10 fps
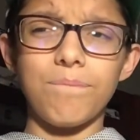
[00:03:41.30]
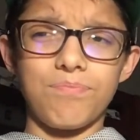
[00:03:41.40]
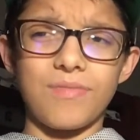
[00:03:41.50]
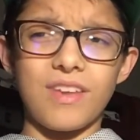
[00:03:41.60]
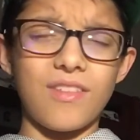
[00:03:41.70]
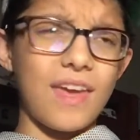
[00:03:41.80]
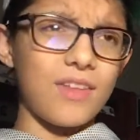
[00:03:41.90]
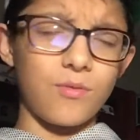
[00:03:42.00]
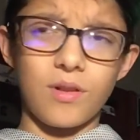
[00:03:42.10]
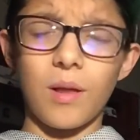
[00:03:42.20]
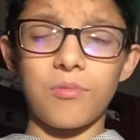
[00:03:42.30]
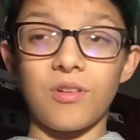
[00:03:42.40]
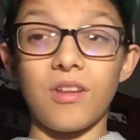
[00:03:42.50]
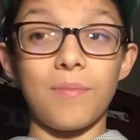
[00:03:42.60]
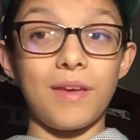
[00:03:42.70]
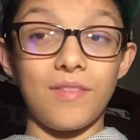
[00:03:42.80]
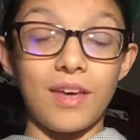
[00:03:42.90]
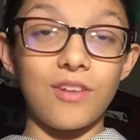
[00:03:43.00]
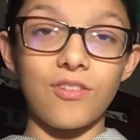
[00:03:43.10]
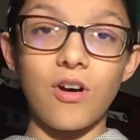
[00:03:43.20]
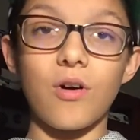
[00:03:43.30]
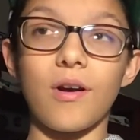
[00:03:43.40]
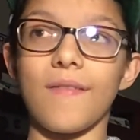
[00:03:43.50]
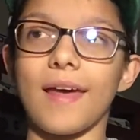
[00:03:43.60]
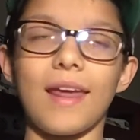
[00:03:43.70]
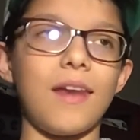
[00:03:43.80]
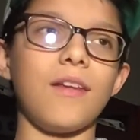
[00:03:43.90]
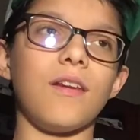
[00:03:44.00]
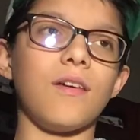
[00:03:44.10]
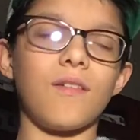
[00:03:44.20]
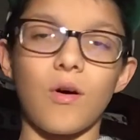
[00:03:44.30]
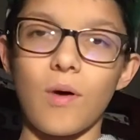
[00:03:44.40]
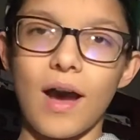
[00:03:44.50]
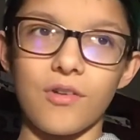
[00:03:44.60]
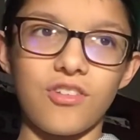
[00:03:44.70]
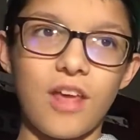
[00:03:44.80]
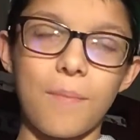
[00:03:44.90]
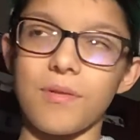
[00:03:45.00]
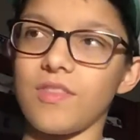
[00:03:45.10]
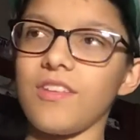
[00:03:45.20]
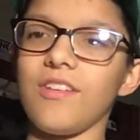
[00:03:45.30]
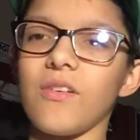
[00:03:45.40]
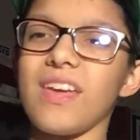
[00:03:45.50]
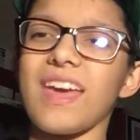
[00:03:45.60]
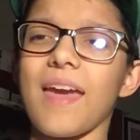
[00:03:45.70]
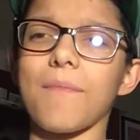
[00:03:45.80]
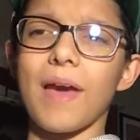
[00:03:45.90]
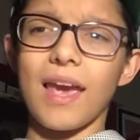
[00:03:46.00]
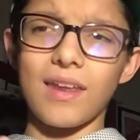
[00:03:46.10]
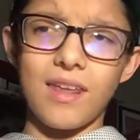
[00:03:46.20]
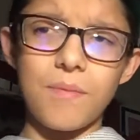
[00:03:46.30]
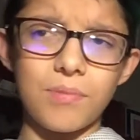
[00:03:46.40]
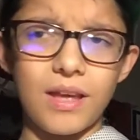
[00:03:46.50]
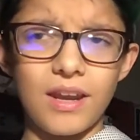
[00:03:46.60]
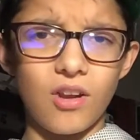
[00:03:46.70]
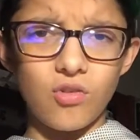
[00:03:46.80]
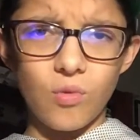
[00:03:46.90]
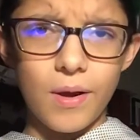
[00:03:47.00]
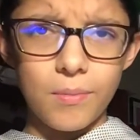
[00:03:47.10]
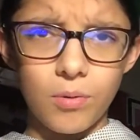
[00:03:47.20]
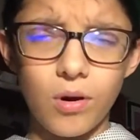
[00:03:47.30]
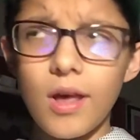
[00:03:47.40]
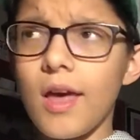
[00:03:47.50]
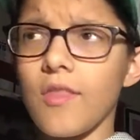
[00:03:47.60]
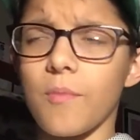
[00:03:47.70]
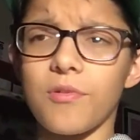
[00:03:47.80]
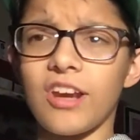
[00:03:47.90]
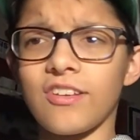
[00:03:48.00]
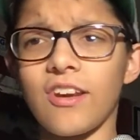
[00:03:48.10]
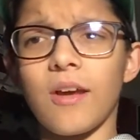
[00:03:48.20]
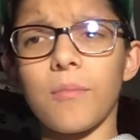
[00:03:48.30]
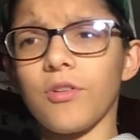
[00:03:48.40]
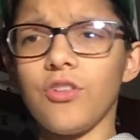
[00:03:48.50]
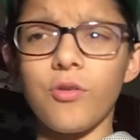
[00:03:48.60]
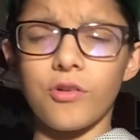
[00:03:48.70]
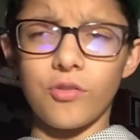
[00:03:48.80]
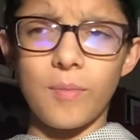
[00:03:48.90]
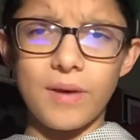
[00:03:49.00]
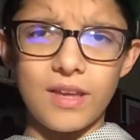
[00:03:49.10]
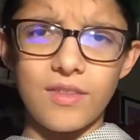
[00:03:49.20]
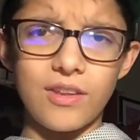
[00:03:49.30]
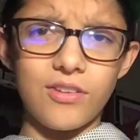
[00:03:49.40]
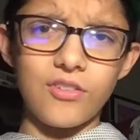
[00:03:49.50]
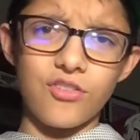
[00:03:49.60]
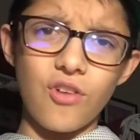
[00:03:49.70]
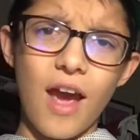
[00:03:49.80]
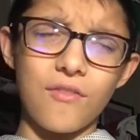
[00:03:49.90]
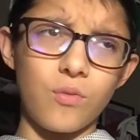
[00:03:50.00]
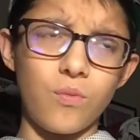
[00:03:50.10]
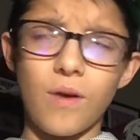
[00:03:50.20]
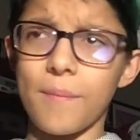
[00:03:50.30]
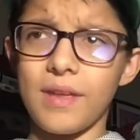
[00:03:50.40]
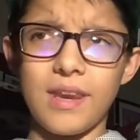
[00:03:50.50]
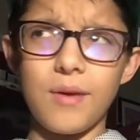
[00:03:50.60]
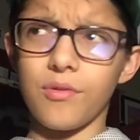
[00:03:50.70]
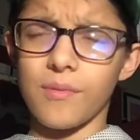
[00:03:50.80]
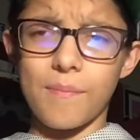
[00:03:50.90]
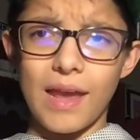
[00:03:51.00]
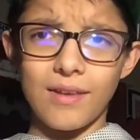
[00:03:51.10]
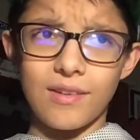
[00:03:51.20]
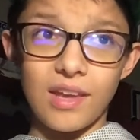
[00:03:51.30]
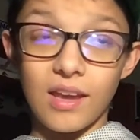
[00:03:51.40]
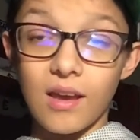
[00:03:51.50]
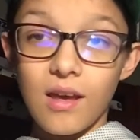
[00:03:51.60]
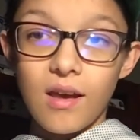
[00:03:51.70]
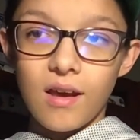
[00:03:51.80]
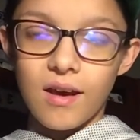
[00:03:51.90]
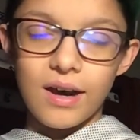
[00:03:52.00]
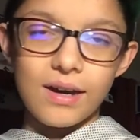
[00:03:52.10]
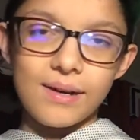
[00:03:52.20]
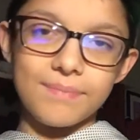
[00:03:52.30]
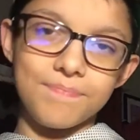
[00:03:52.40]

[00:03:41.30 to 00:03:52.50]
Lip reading: into the hands of a Clemson DB in the end zone, and that ended Ohio State. But this year he came back and he played incredible. The projected number 2 or 3 pick in this year's draft, he was amazing. Shout